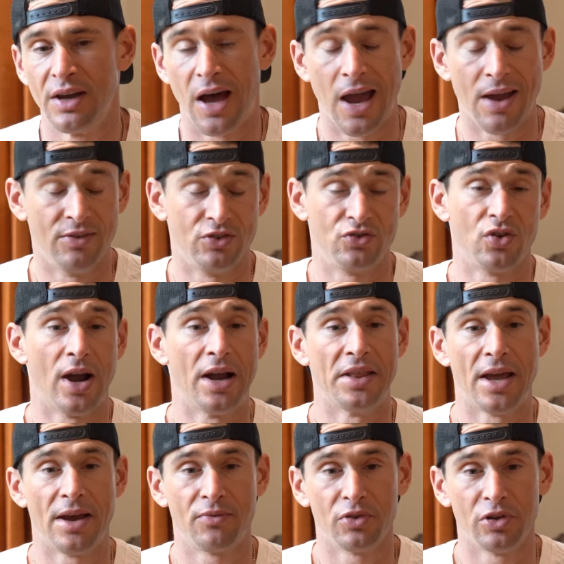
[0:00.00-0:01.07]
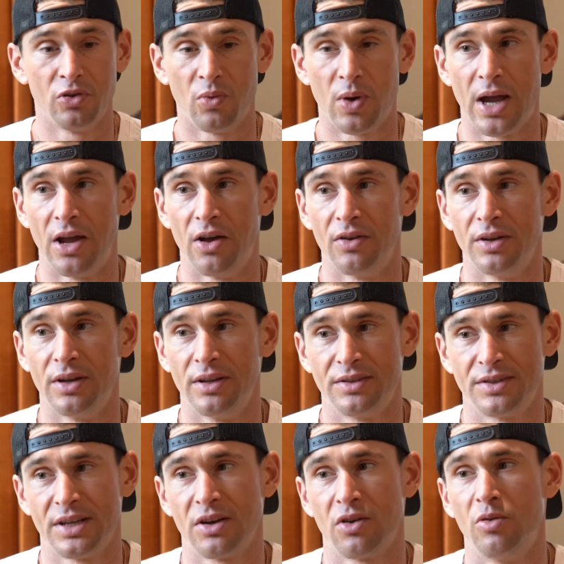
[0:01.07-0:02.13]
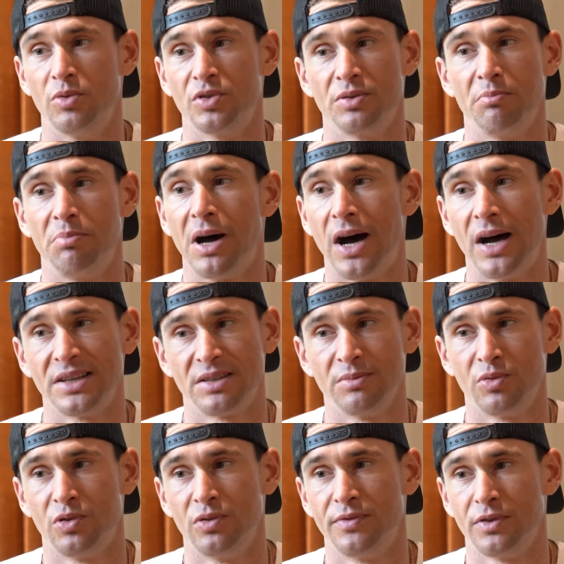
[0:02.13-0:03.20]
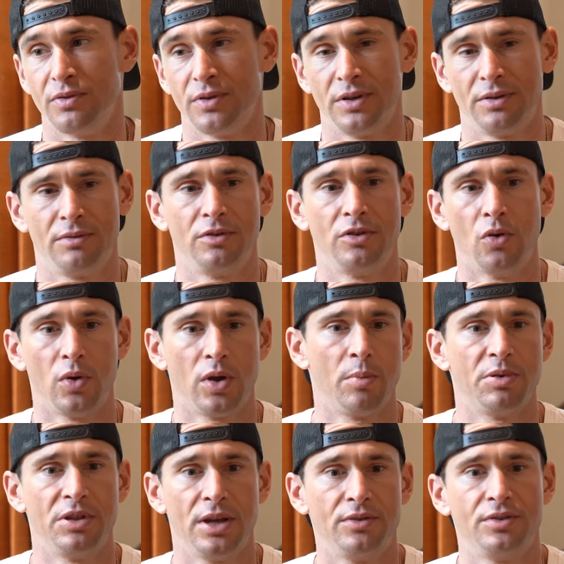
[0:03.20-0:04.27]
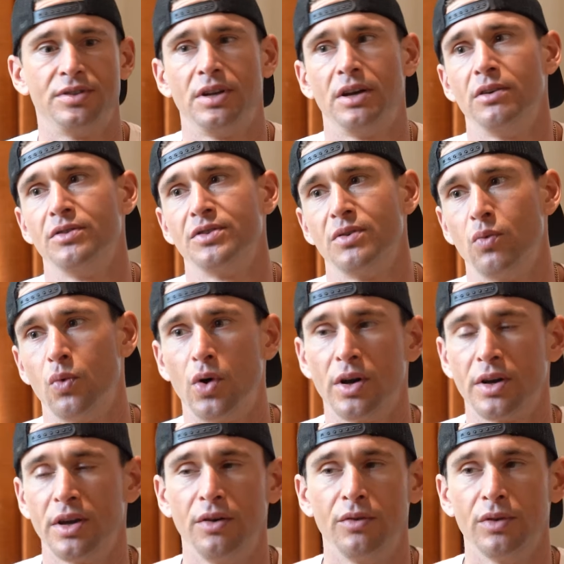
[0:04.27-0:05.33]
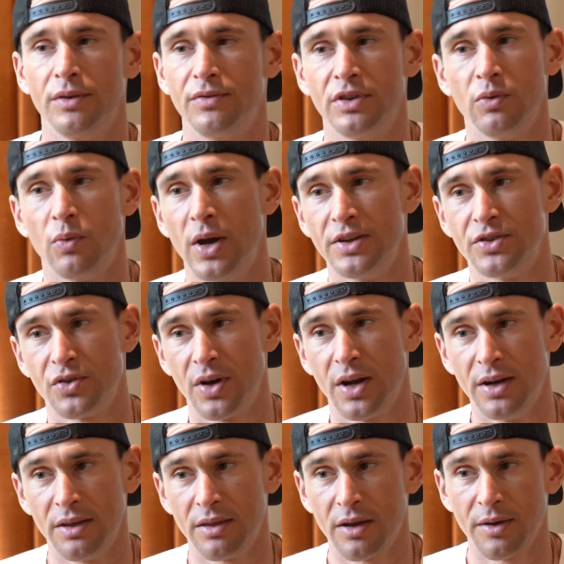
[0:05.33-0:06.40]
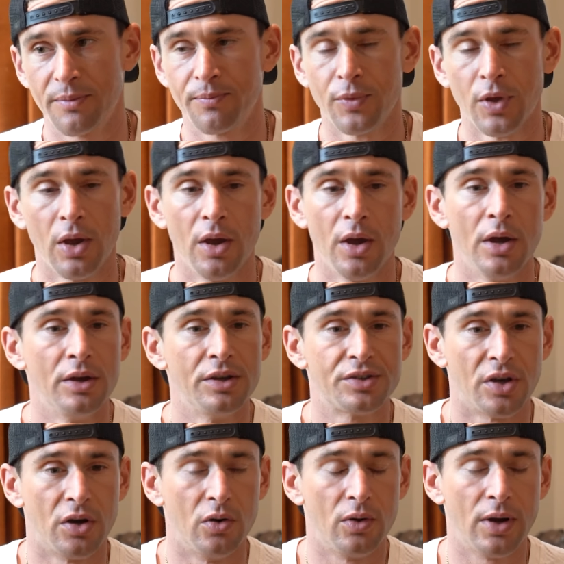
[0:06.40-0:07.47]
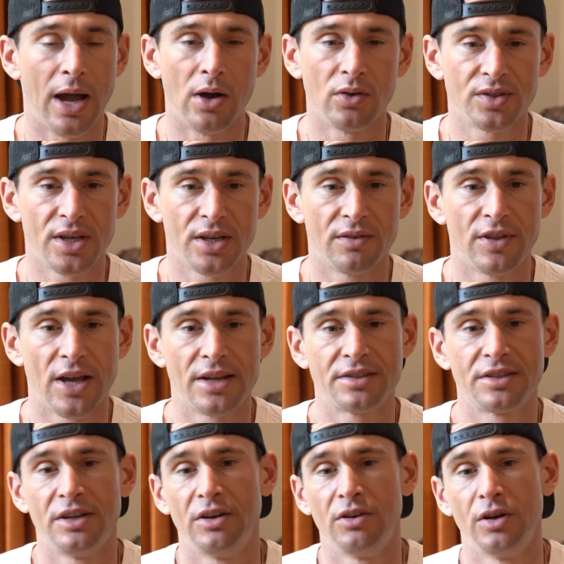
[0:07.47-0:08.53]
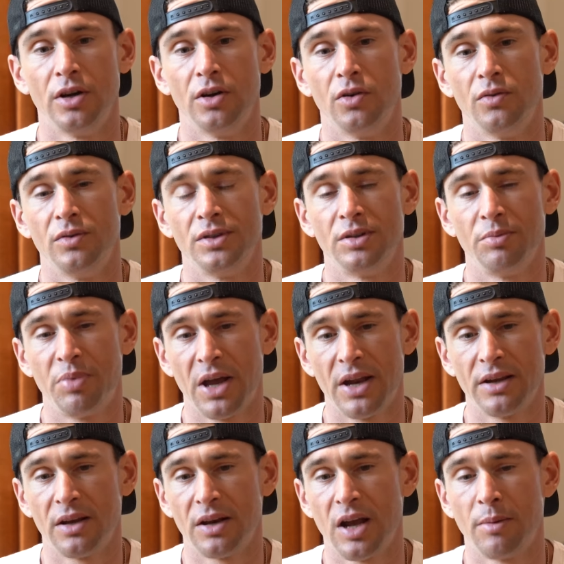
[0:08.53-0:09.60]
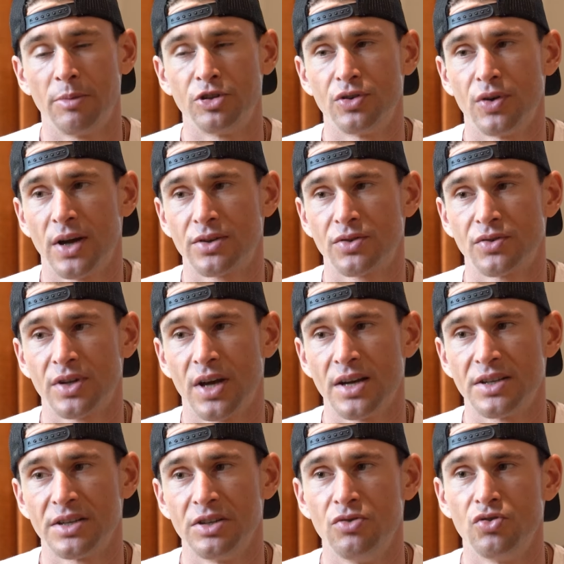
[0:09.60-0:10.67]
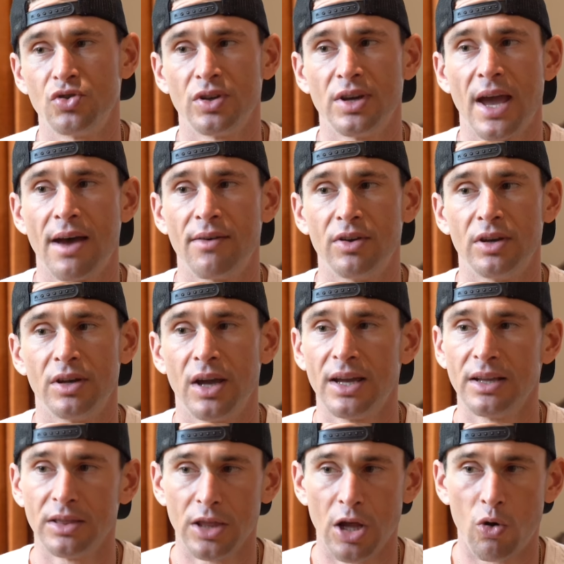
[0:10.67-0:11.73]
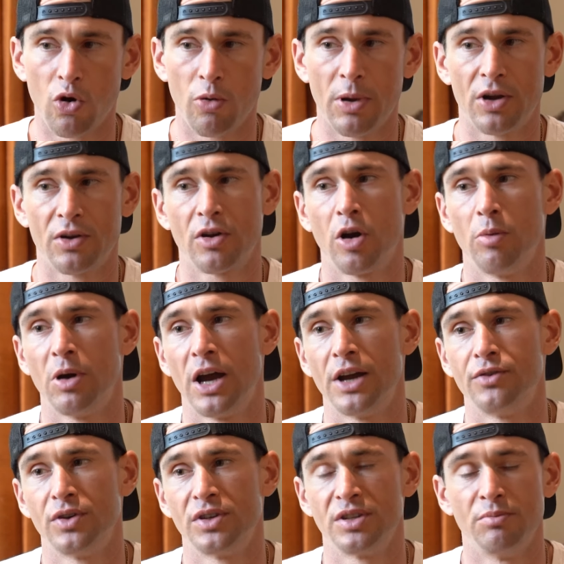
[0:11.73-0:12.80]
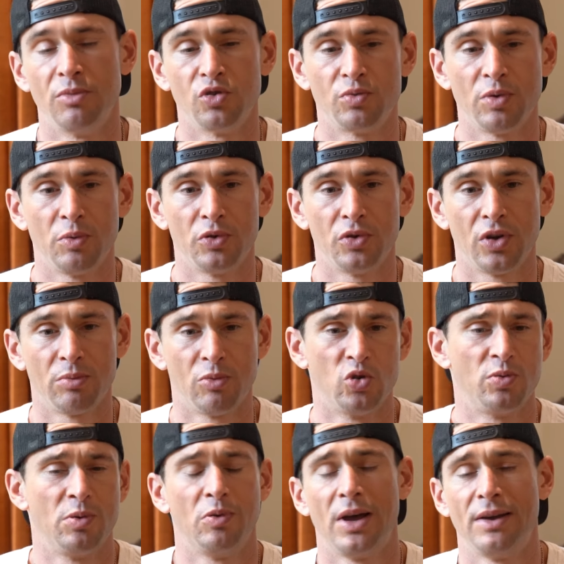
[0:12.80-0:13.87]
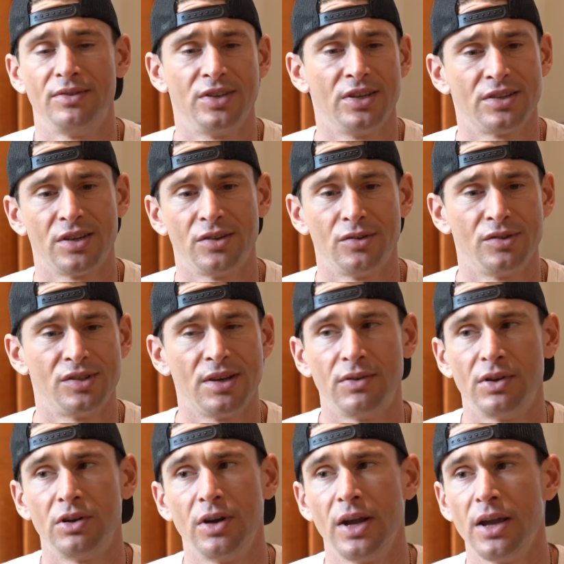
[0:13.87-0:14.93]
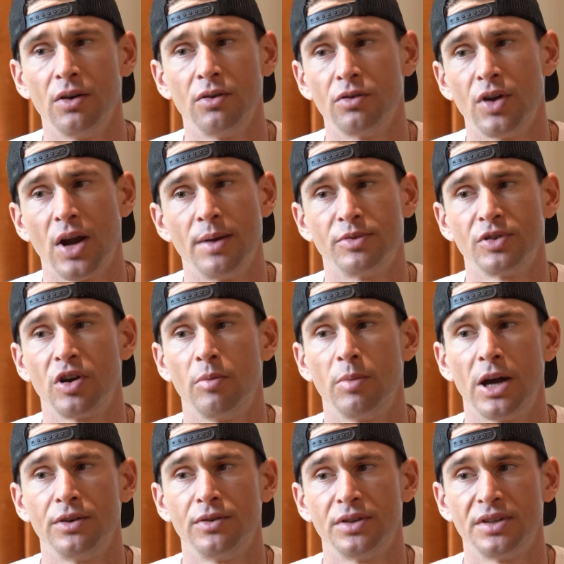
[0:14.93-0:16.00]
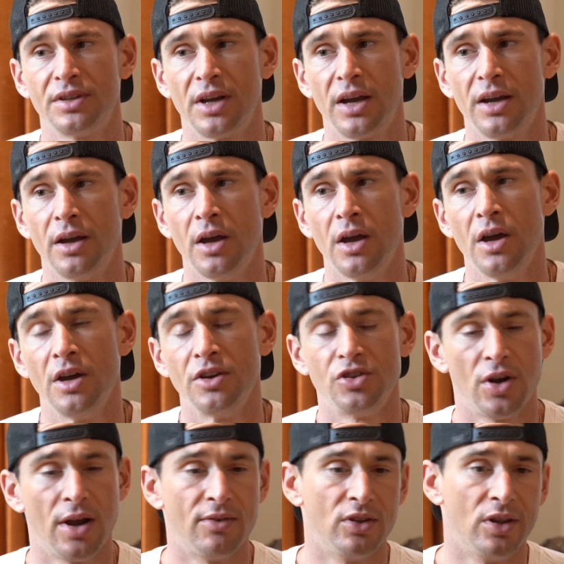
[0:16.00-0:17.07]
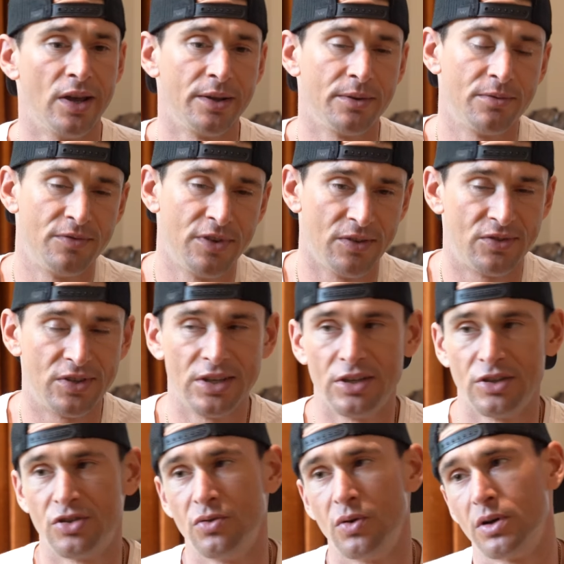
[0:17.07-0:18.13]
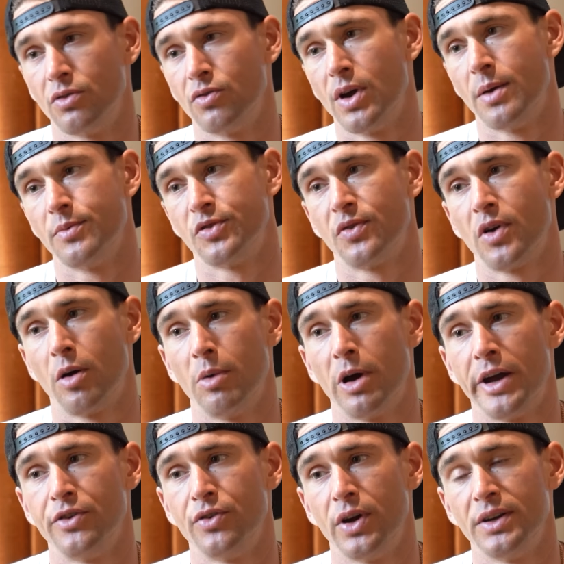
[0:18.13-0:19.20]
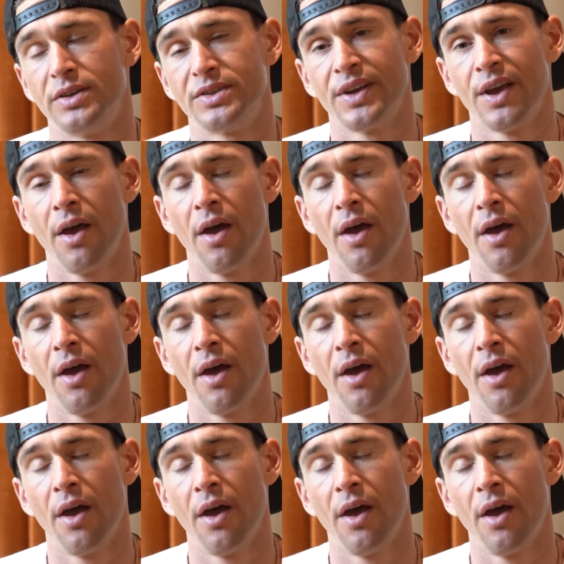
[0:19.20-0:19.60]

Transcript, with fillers: I haven't tried that for a little while, and it's like almost impossible if you're like going up and down stairs and walking or lifting weights or anything. So outside of that scenario, depending on how much you're exercising, usually having a lower amount of carbohydrates than most people do. Like most people have 600, 700, 800 grams of carbohydrates a day. Mm. So you're having like 50 to 200 grams of carbohydrates.